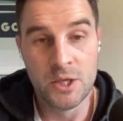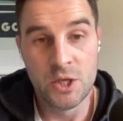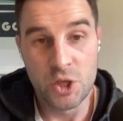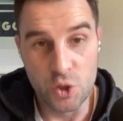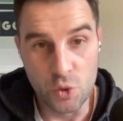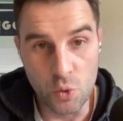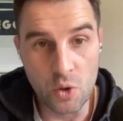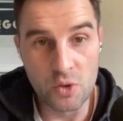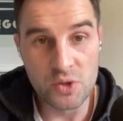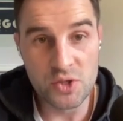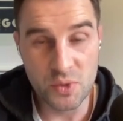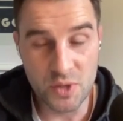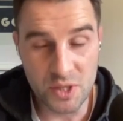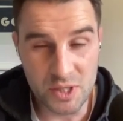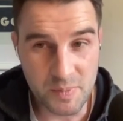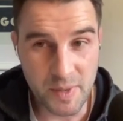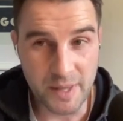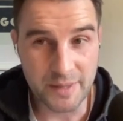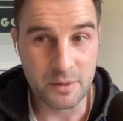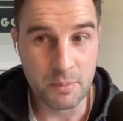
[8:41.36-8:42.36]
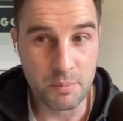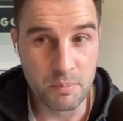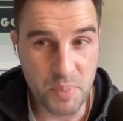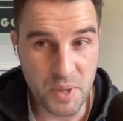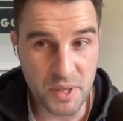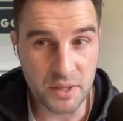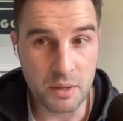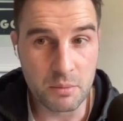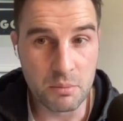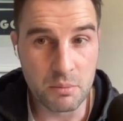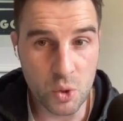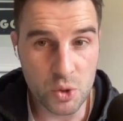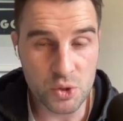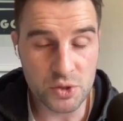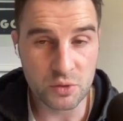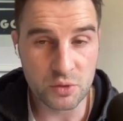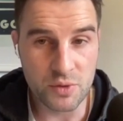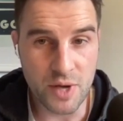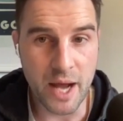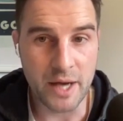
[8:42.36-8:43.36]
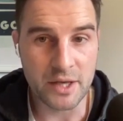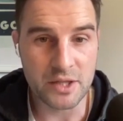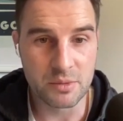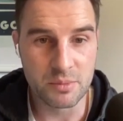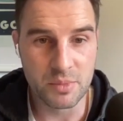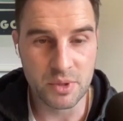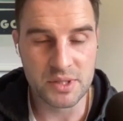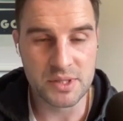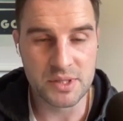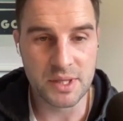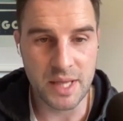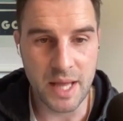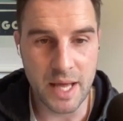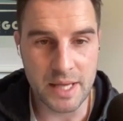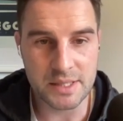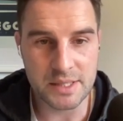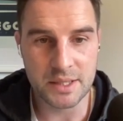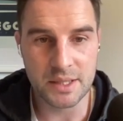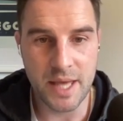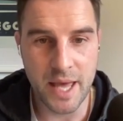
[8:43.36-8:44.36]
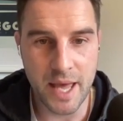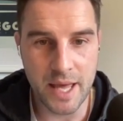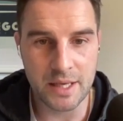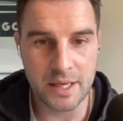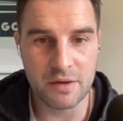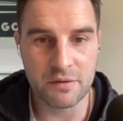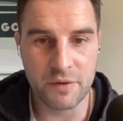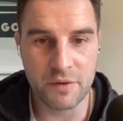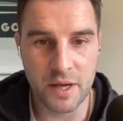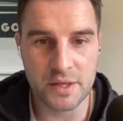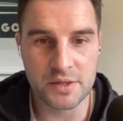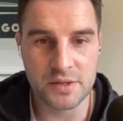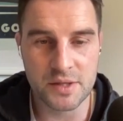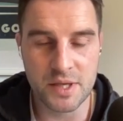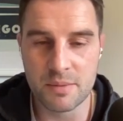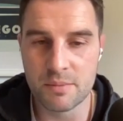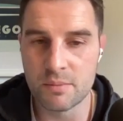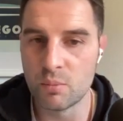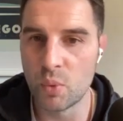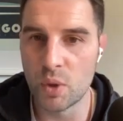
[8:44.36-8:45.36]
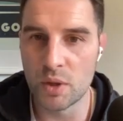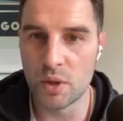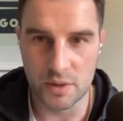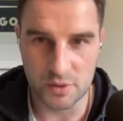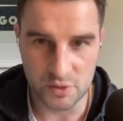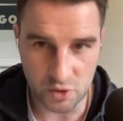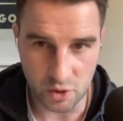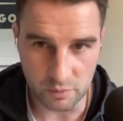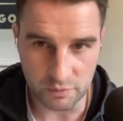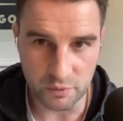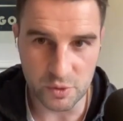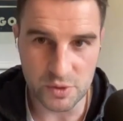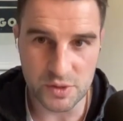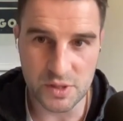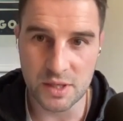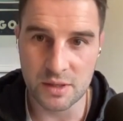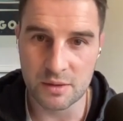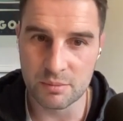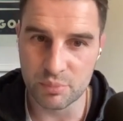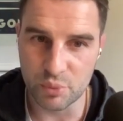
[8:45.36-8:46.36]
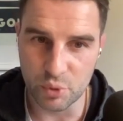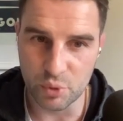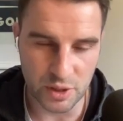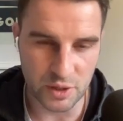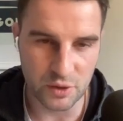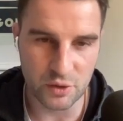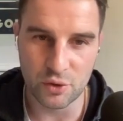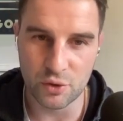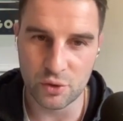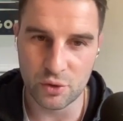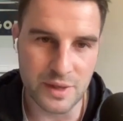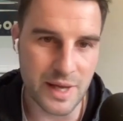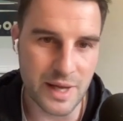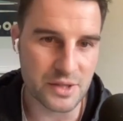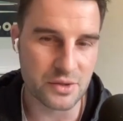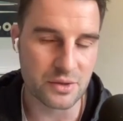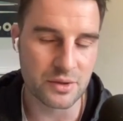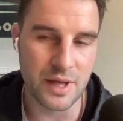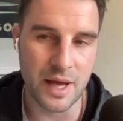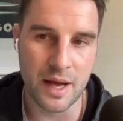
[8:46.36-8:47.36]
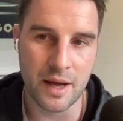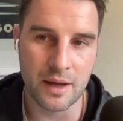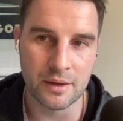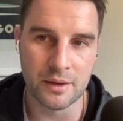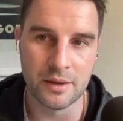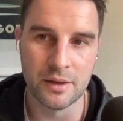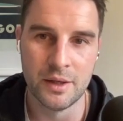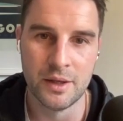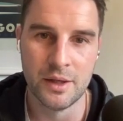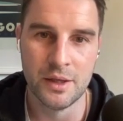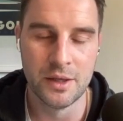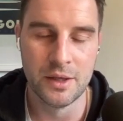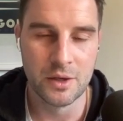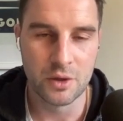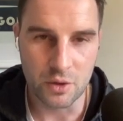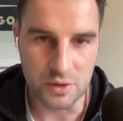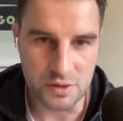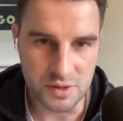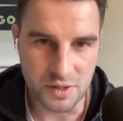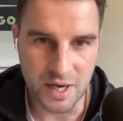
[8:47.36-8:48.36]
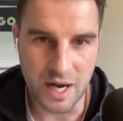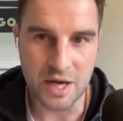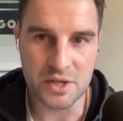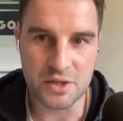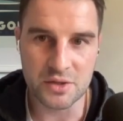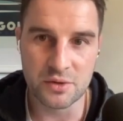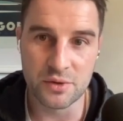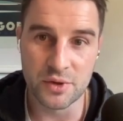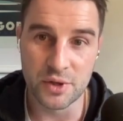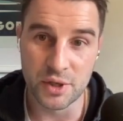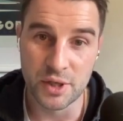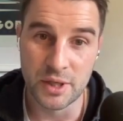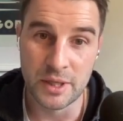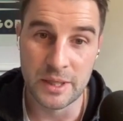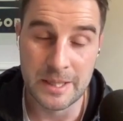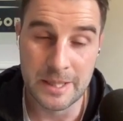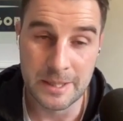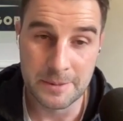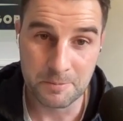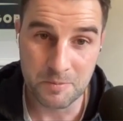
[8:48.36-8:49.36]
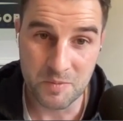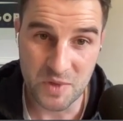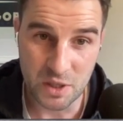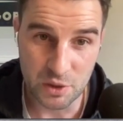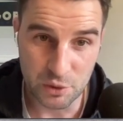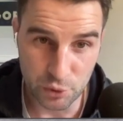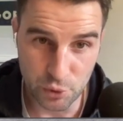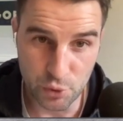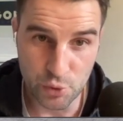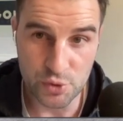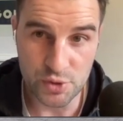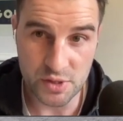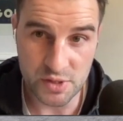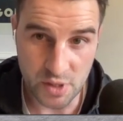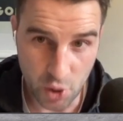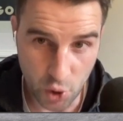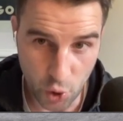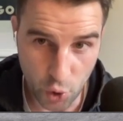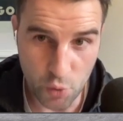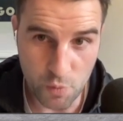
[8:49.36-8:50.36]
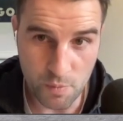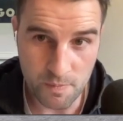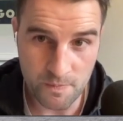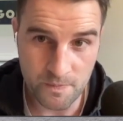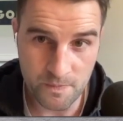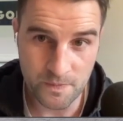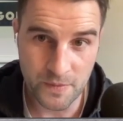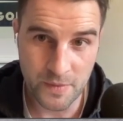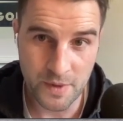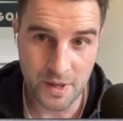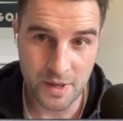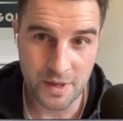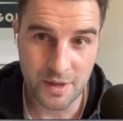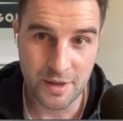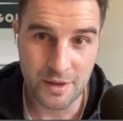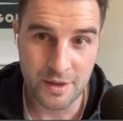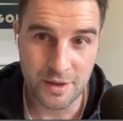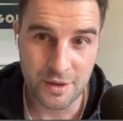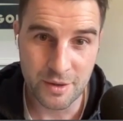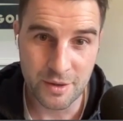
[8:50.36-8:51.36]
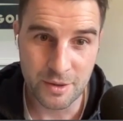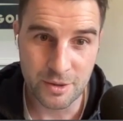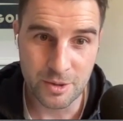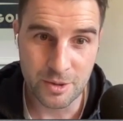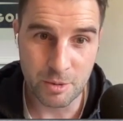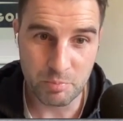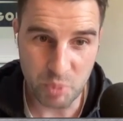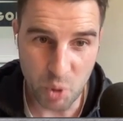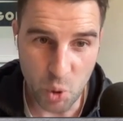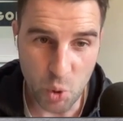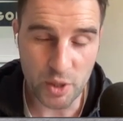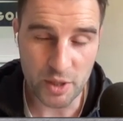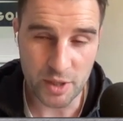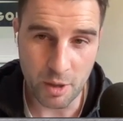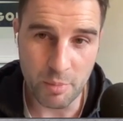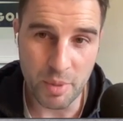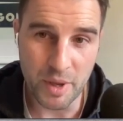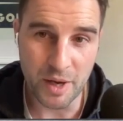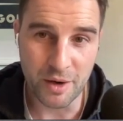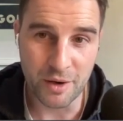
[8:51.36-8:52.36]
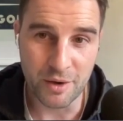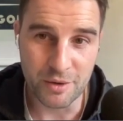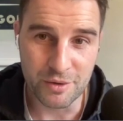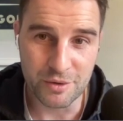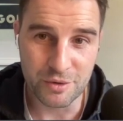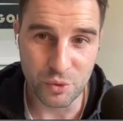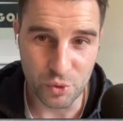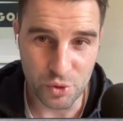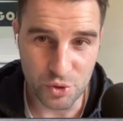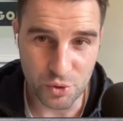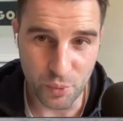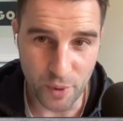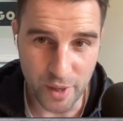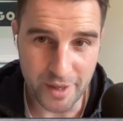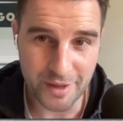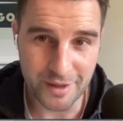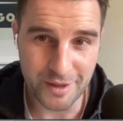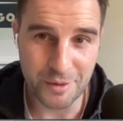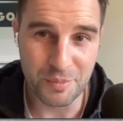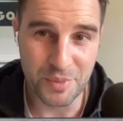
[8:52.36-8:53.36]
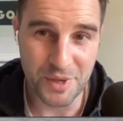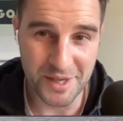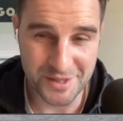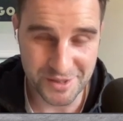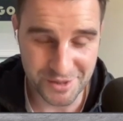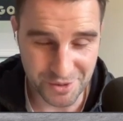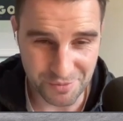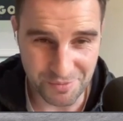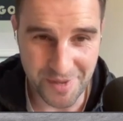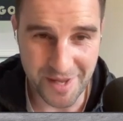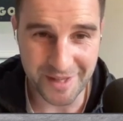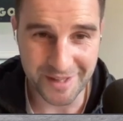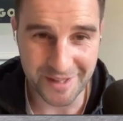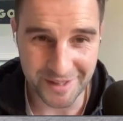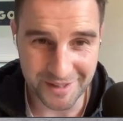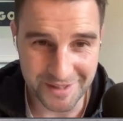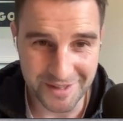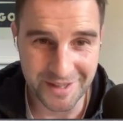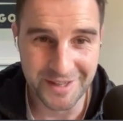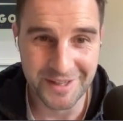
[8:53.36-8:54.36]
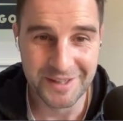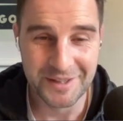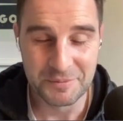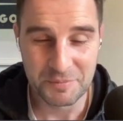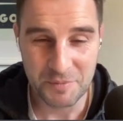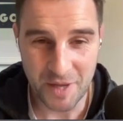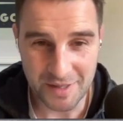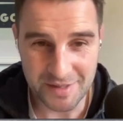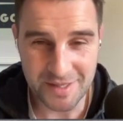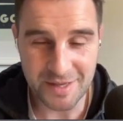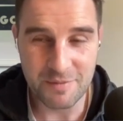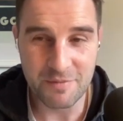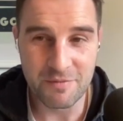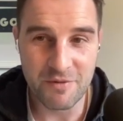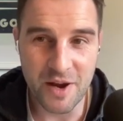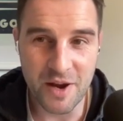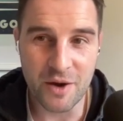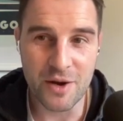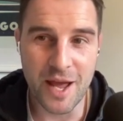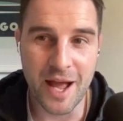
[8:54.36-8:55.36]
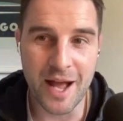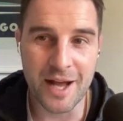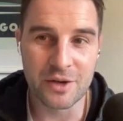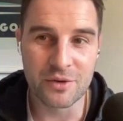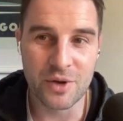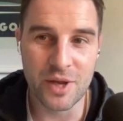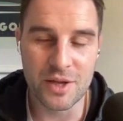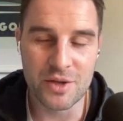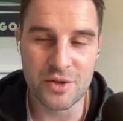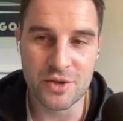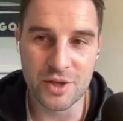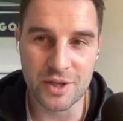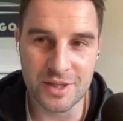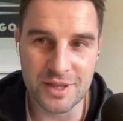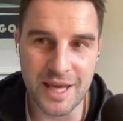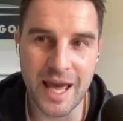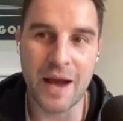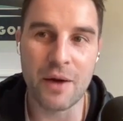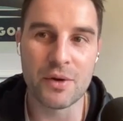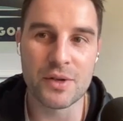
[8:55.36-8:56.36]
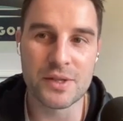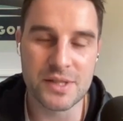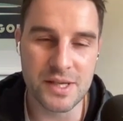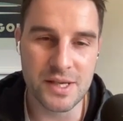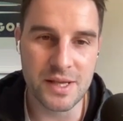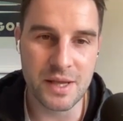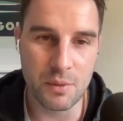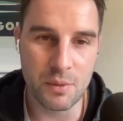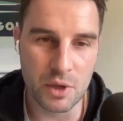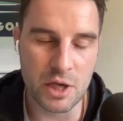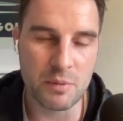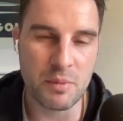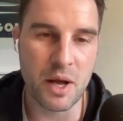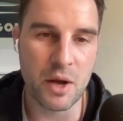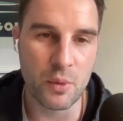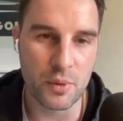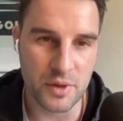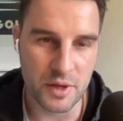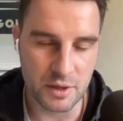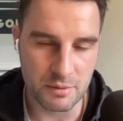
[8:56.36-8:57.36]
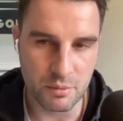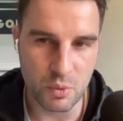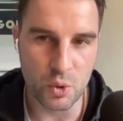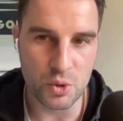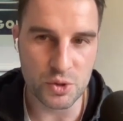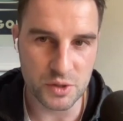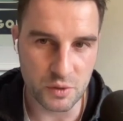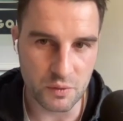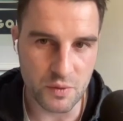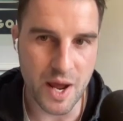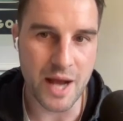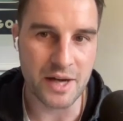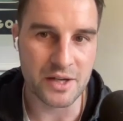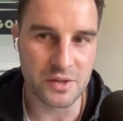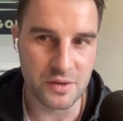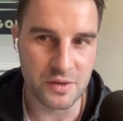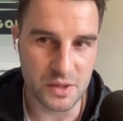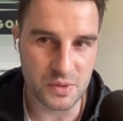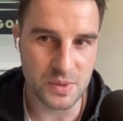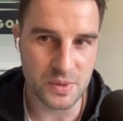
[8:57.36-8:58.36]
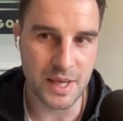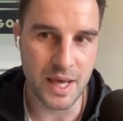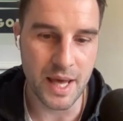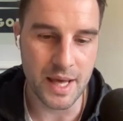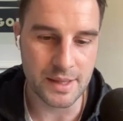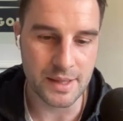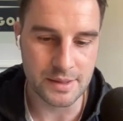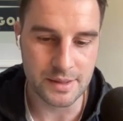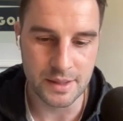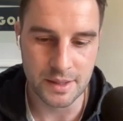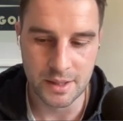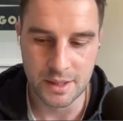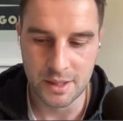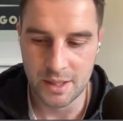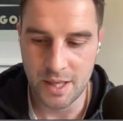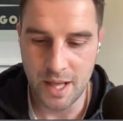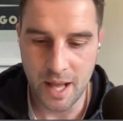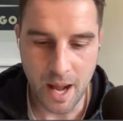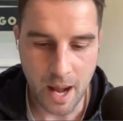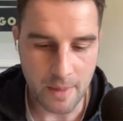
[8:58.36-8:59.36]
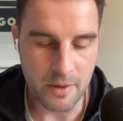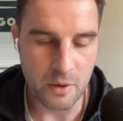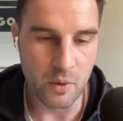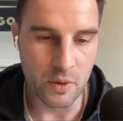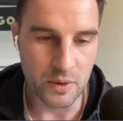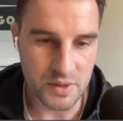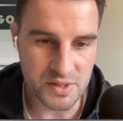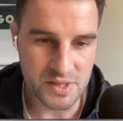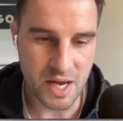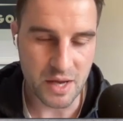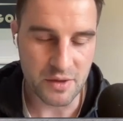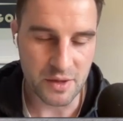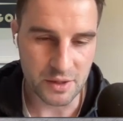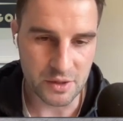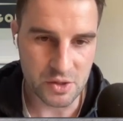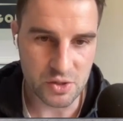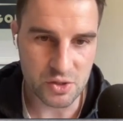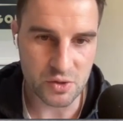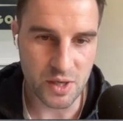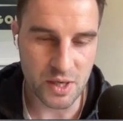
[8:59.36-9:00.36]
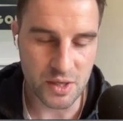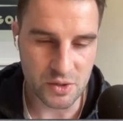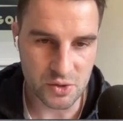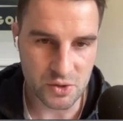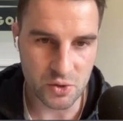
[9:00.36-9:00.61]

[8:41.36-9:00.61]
You also would expect a big emotional reaction because classically, any French team, whether at top 14, Pro d Deux, National, or International, that loses at home you're poking a bear, you're, you're waking a beast, you're making a team very angry, and you can guarantee they will come out with an emotional reaction this weekend and they'll want to set things straight.